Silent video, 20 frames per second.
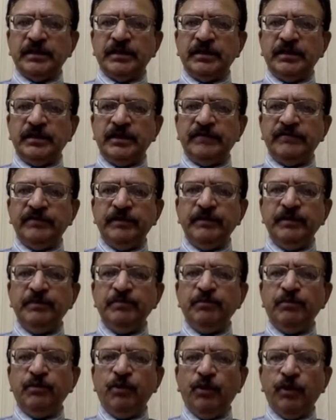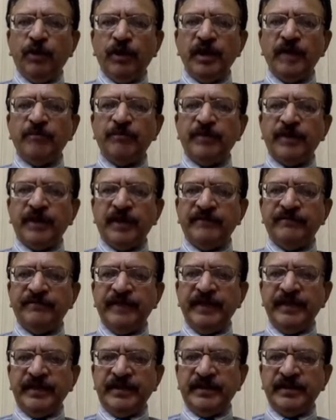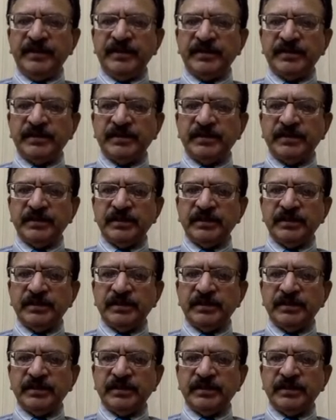there will be more number of vehicles